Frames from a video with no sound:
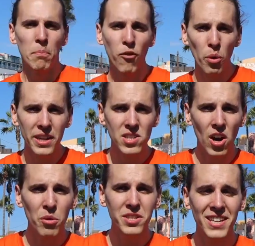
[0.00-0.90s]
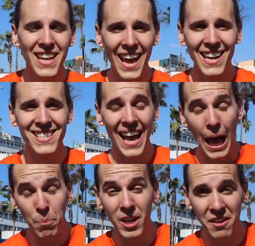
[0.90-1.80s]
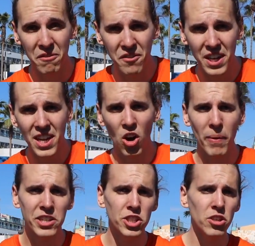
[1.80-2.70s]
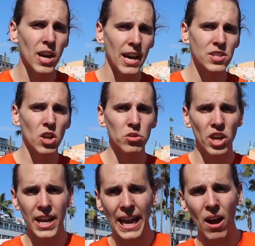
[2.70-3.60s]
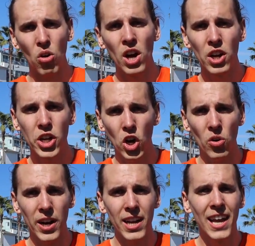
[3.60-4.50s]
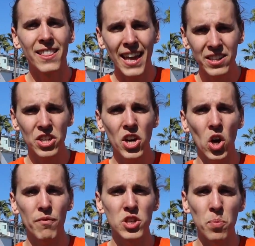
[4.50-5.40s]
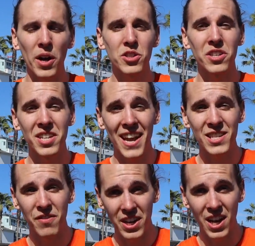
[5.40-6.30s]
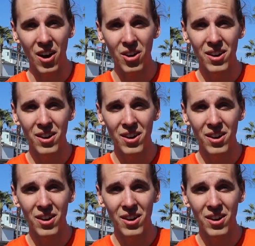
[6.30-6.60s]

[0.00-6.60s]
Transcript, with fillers: Before we get started with today's epic video, make sure you guys go check out Current. Thanks to Current for sponsoring today's video.